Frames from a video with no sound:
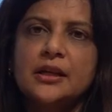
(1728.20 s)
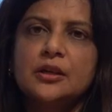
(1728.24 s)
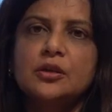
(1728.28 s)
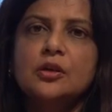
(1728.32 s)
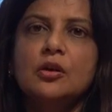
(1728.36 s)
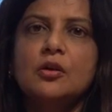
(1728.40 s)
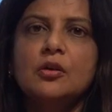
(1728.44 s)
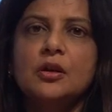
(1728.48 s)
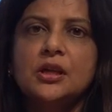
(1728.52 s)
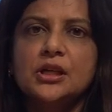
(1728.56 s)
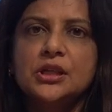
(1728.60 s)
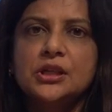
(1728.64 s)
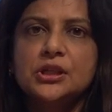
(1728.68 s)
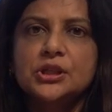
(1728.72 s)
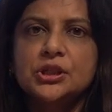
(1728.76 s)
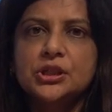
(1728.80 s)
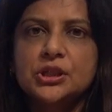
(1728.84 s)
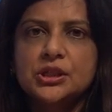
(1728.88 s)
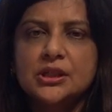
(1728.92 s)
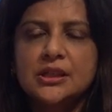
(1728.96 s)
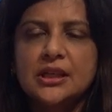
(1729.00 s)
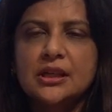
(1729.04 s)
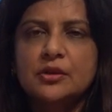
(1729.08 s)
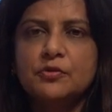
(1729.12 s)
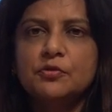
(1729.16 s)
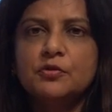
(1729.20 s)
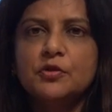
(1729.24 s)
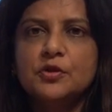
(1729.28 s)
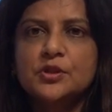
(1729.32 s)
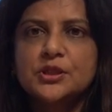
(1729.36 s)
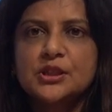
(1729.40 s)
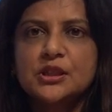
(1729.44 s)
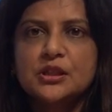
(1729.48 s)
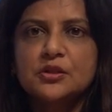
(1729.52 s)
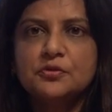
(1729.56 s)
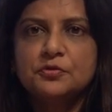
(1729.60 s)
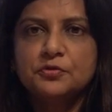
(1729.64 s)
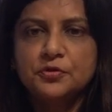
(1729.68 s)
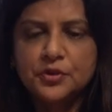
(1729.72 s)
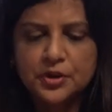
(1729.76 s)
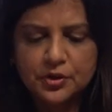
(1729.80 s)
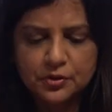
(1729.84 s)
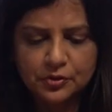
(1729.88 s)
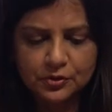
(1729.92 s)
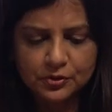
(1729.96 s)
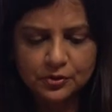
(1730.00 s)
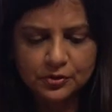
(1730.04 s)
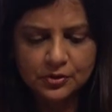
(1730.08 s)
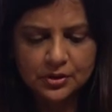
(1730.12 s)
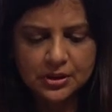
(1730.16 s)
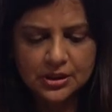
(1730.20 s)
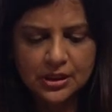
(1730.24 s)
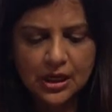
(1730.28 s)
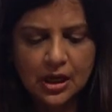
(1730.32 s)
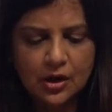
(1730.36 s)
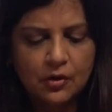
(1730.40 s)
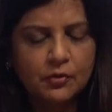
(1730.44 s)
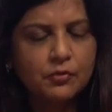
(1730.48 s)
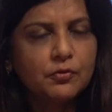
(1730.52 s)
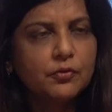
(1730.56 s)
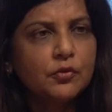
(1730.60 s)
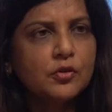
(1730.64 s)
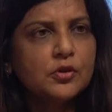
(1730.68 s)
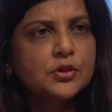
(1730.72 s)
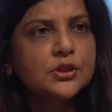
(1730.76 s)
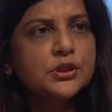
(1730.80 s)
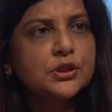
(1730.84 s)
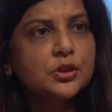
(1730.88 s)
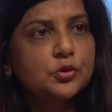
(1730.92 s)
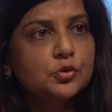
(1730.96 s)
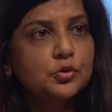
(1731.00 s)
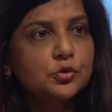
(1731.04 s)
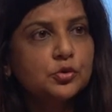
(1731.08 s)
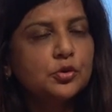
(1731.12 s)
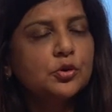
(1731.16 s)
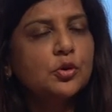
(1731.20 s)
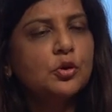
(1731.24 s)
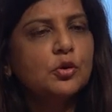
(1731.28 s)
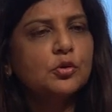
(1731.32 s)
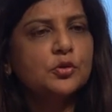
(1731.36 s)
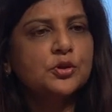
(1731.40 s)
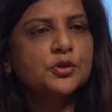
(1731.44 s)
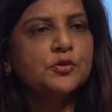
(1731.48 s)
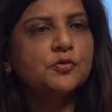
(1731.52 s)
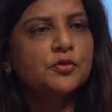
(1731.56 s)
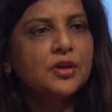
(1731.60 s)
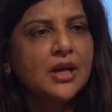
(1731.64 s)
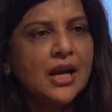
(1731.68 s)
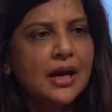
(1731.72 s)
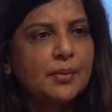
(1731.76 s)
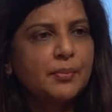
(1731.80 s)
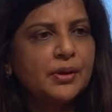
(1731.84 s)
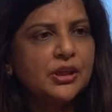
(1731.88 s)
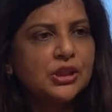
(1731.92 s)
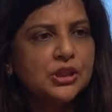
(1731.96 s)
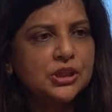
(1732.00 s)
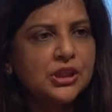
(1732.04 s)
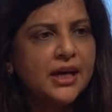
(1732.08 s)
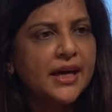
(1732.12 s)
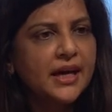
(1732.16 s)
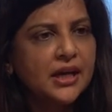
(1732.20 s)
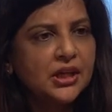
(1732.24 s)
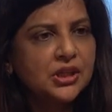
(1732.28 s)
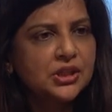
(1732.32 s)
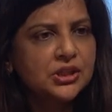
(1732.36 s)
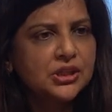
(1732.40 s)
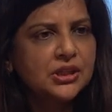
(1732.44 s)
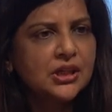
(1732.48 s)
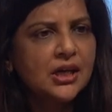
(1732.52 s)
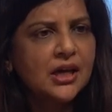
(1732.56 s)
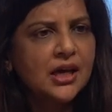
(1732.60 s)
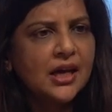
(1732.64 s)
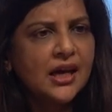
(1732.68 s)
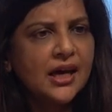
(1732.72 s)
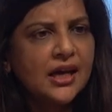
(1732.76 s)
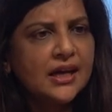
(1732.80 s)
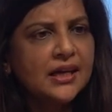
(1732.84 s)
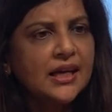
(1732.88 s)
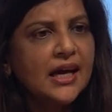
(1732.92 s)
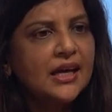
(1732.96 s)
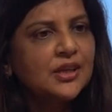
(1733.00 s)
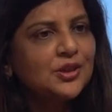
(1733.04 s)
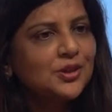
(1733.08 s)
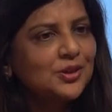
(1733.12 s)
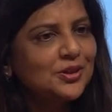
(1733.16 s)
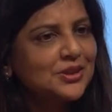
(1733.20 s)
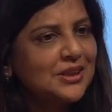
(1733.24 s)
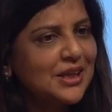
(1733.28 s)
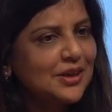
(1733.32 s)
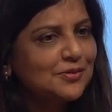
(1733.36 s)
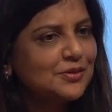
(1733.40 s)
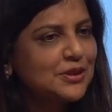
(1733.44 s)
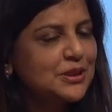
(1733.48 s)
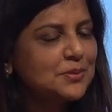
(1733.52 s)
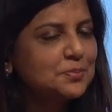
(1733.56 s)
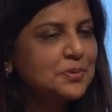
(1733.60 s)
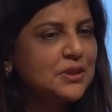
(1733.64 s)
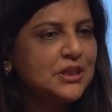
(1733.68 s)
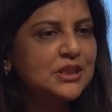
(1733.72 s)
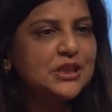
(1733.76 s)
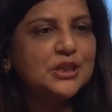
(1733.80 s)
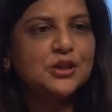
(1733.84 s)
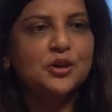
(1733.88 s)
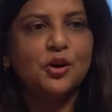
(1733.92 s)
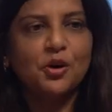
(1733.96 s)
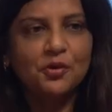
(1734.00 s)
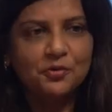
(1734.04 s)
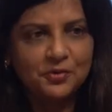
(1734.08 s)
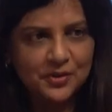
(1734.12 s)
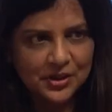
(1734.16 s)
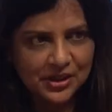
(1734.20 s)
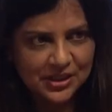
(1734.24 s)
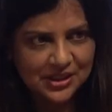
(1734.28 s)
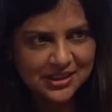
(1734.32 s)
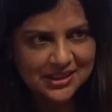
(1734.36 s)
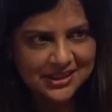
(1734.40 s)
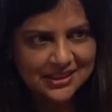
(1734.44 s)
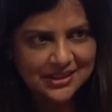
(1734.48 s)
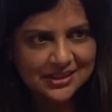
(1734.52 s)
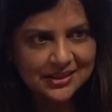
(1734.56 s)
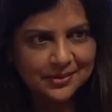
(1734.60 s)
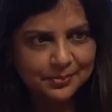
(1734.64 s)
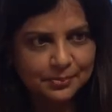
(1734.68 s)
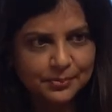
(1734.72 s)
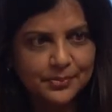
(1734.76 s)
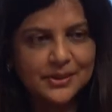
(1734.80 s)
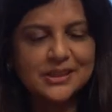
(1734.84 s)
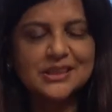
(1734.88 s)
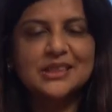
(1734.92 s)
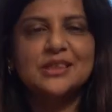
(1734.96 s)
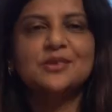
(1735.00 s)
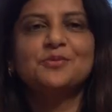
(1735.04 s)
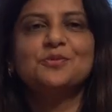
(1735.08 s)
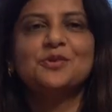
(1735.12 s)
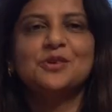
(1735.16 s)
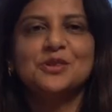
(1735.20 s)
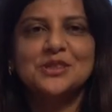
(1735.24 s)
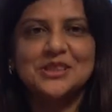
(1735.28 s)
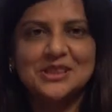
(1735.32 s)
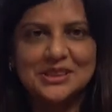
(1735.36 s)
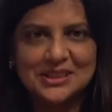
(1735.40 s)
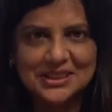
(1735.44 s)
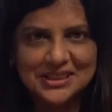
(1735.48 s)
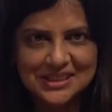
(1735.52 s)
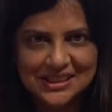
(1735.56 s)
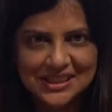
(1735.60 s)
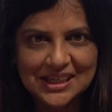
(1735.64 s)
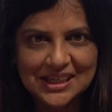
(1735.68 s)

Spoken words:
acknowledged that fossil fuels was the root cause of climate change. And I thought that was pretty obvious, but it wasn't.